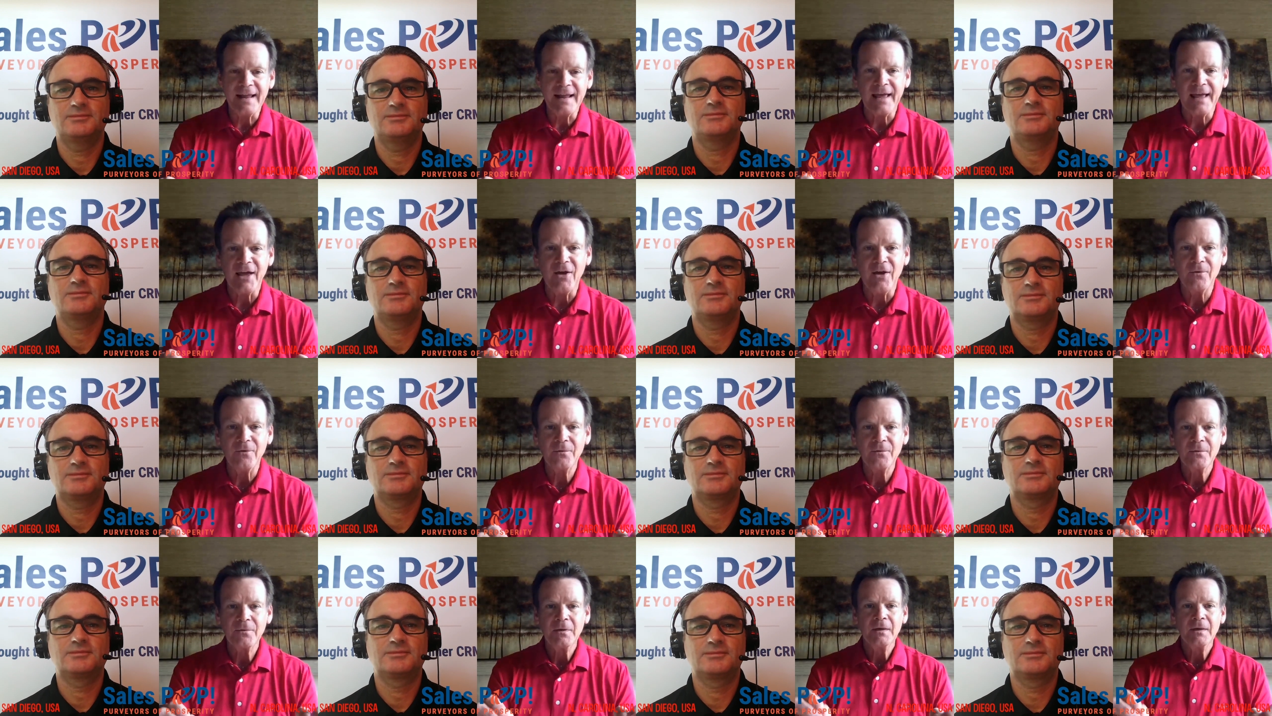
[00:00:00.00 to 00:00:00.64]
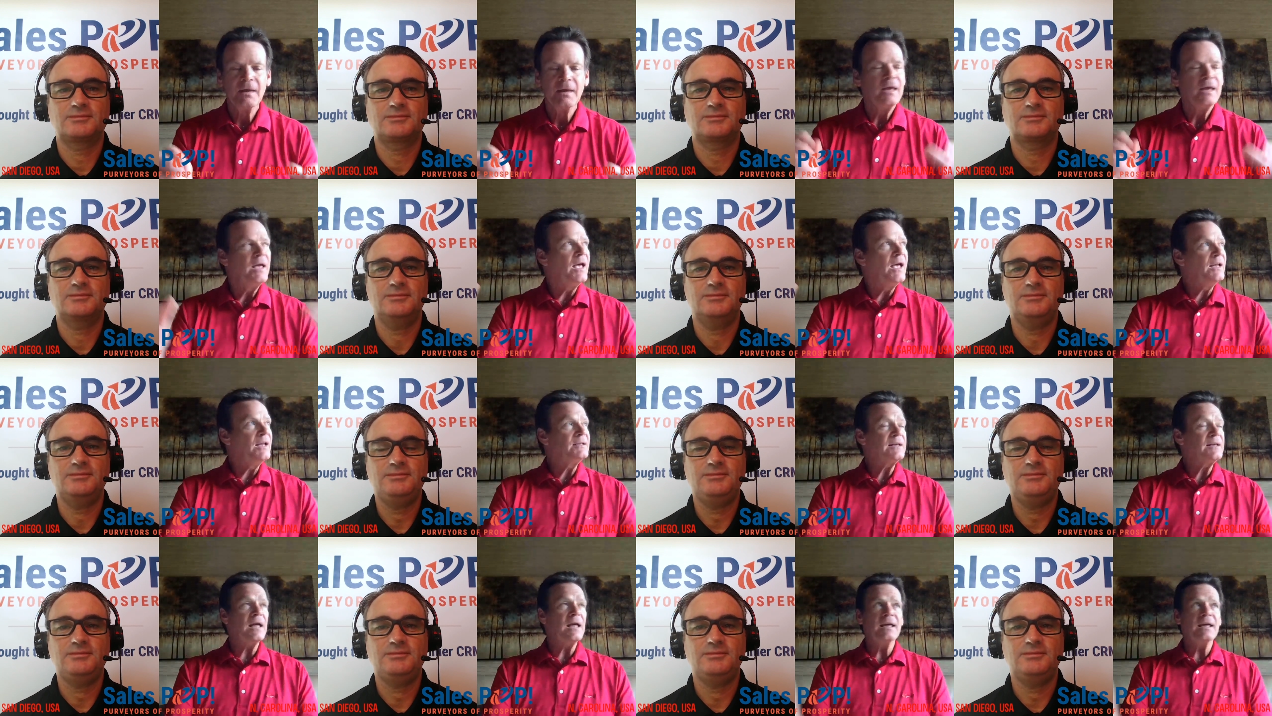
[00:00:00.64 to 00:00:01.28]
Speaker 1: now?
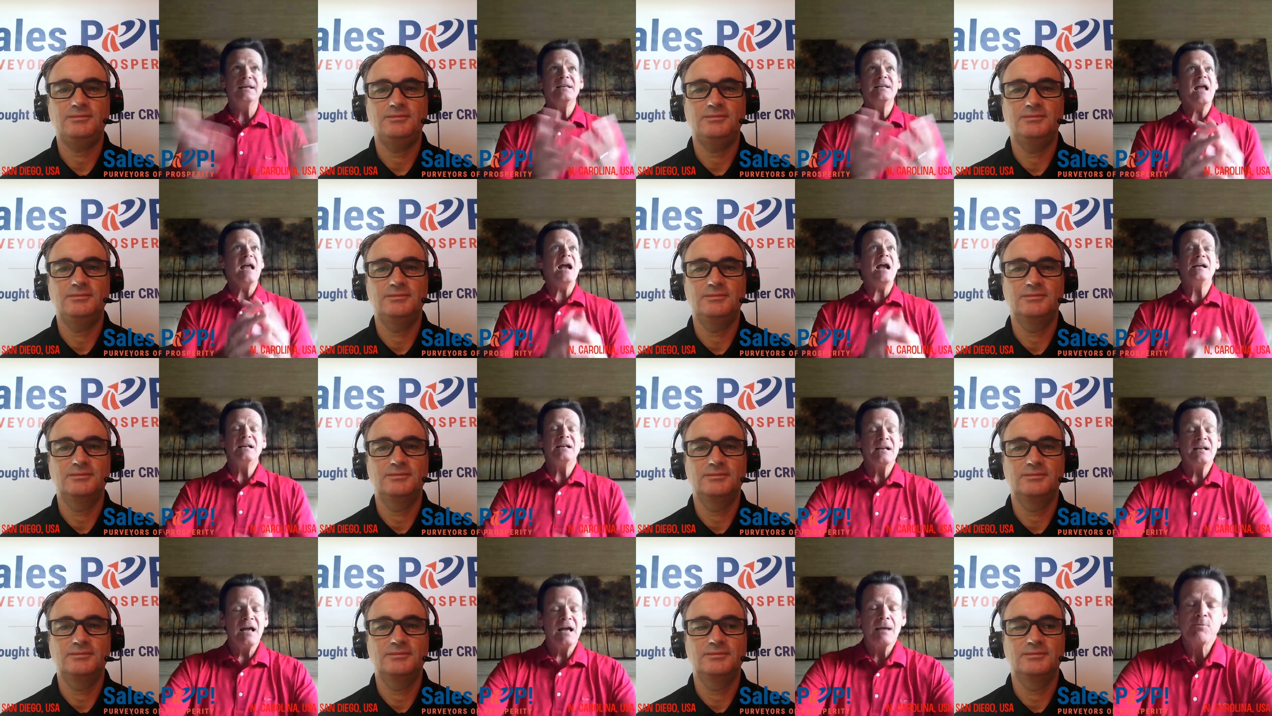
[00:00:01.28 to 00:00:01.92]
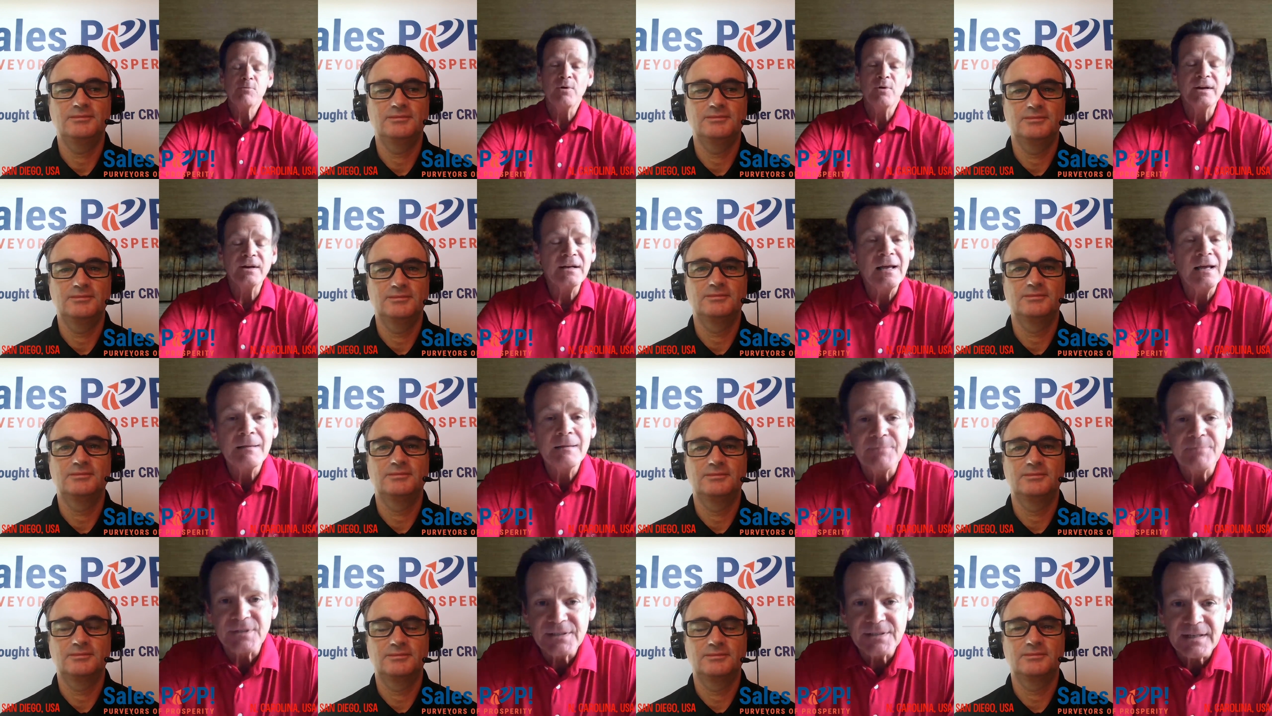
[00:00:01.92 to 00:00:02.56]
And and
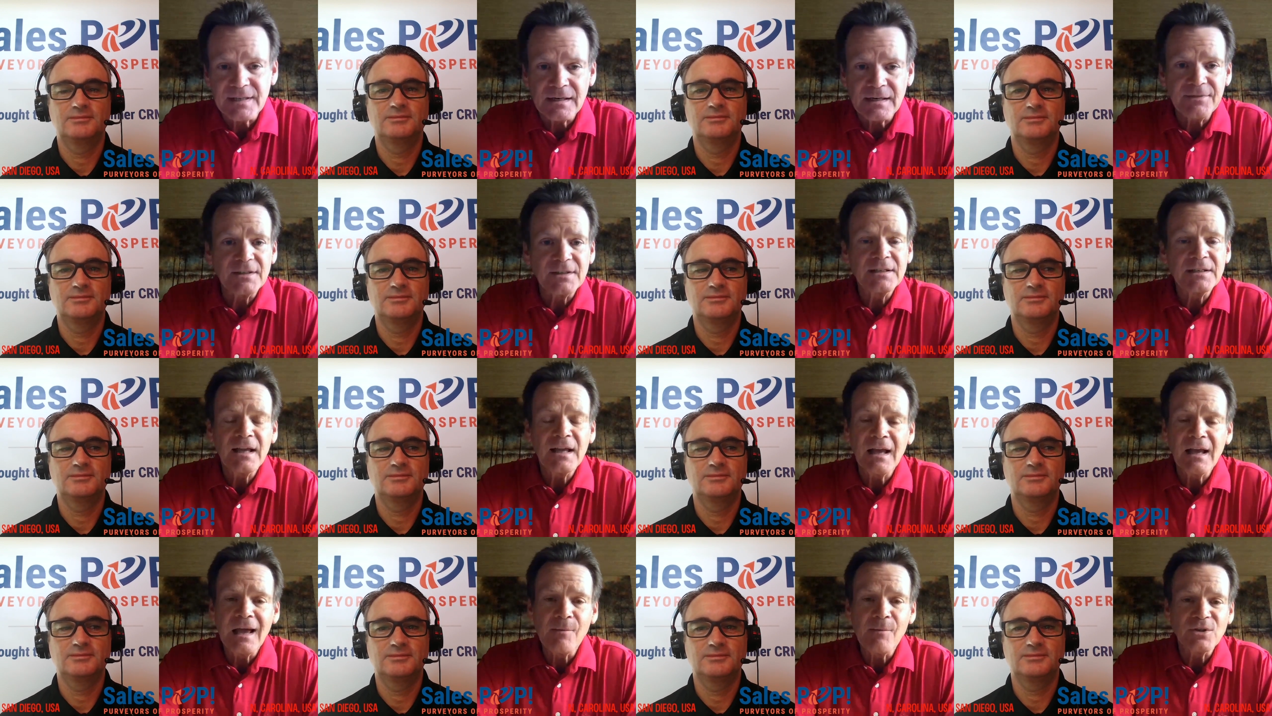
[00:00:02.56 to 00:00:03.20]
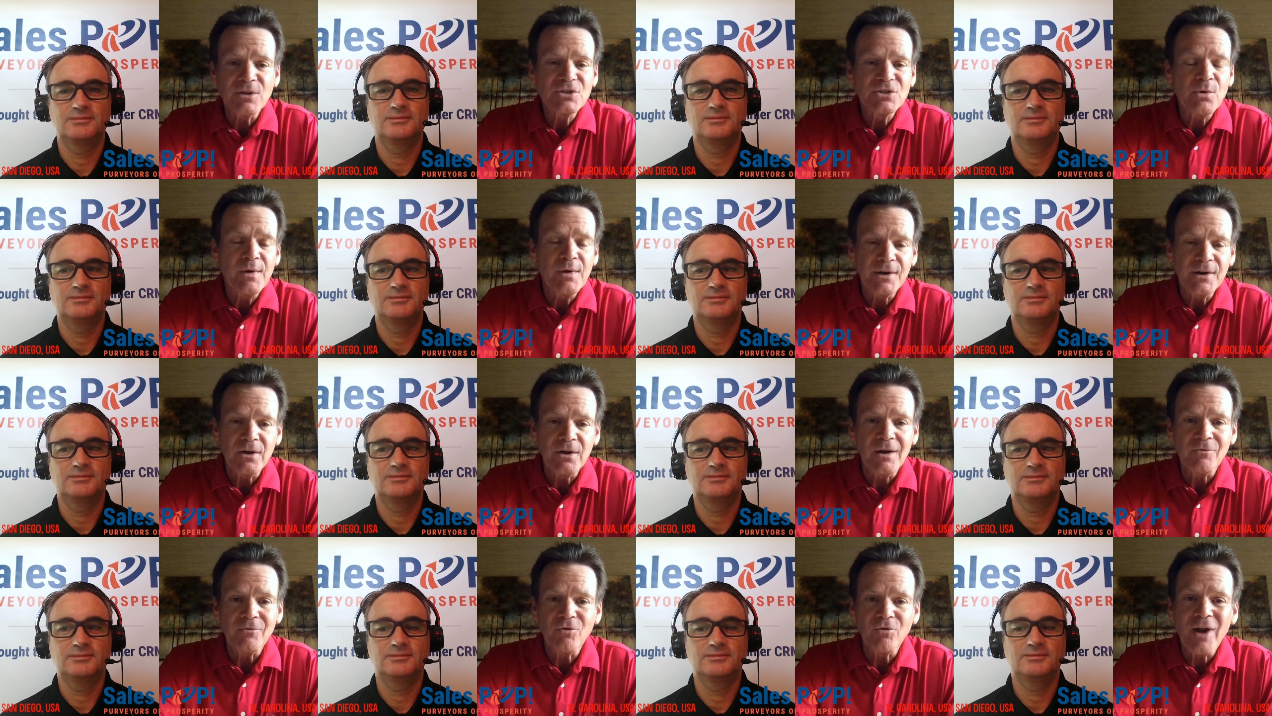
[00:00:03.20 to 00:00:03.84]
99.9% of the time, what's going
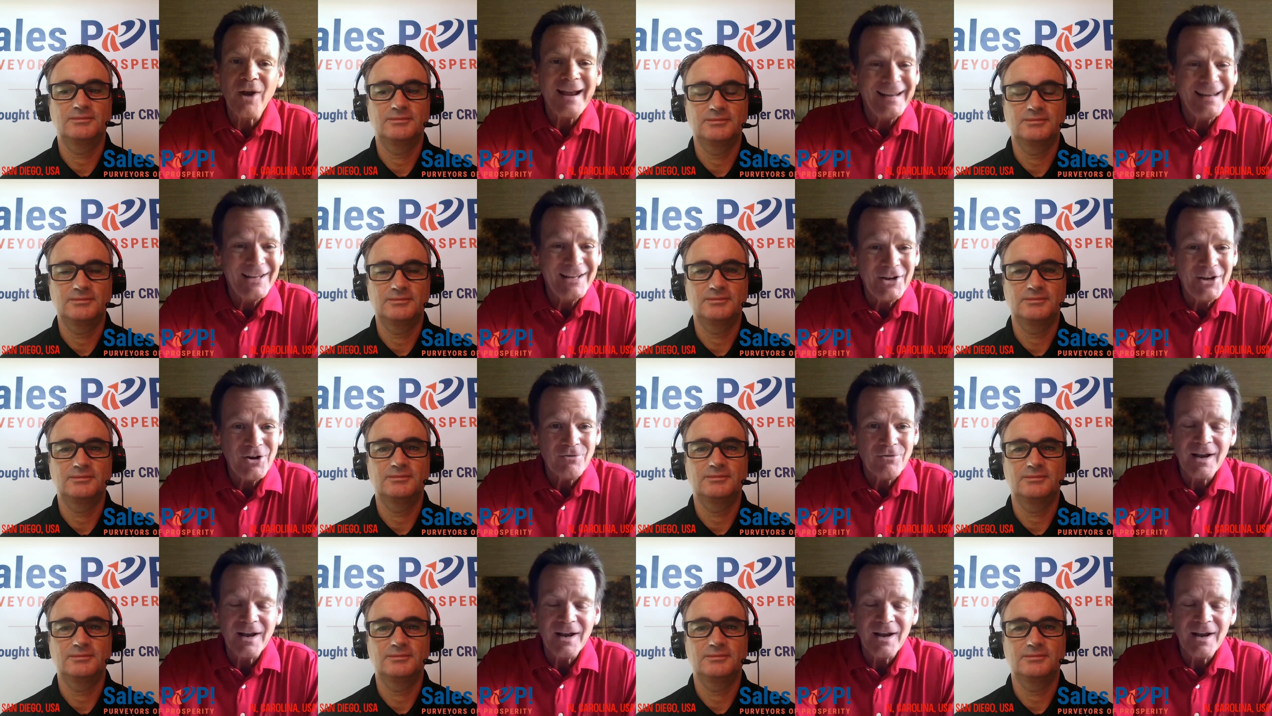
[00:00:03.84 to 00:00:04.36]
on right here,